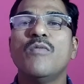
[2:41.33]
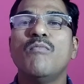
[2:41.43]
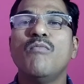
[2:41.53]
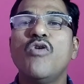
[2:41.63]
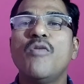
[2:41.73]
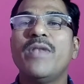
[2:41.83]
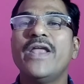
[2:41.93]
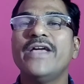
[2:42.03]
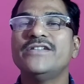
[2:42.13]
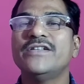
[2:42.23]
more
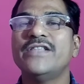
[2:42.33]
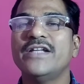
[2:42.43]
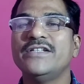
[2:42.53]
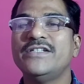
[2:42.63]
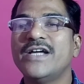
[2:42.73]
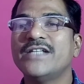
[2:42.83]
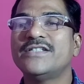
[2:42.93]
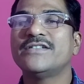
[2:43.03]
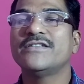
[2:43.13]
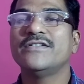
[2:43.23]
pleasure than
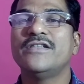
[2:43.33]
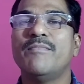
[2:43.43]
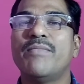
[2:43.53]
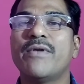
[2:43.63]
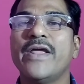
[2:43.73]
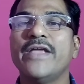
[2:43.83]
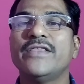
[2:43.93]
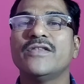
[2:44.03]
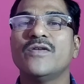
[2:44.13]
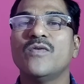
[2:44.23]
does the
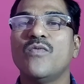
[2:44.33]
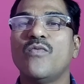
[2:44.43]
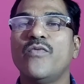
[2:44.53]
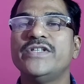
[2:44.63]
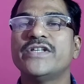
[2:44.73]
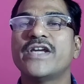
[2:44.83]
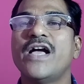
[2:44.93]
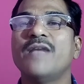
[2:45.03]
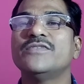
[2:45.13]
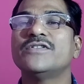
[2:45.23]
breath which
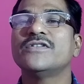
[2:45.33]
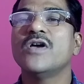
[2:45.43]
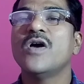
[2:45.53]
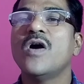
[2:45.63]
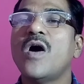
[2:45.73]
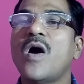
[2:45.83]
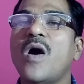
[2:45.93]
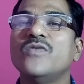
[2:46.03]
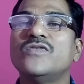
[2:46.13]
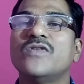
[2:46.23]
comes
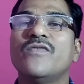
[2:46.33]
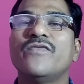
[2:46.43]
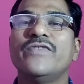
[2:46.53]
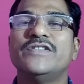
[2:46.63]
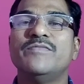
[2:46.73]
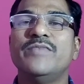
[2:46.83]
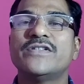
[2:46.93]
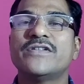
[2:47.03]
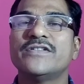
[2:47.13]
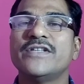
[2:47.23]
out of his
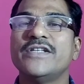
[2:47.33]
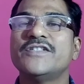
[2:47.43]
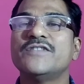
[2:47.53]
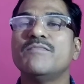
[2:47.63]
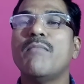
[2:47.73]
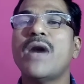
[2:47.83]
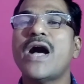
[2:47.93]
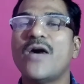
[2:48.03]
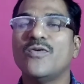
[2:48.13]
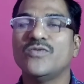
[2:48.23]
mistress's
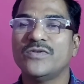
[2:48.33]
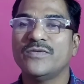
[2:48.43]
mouth.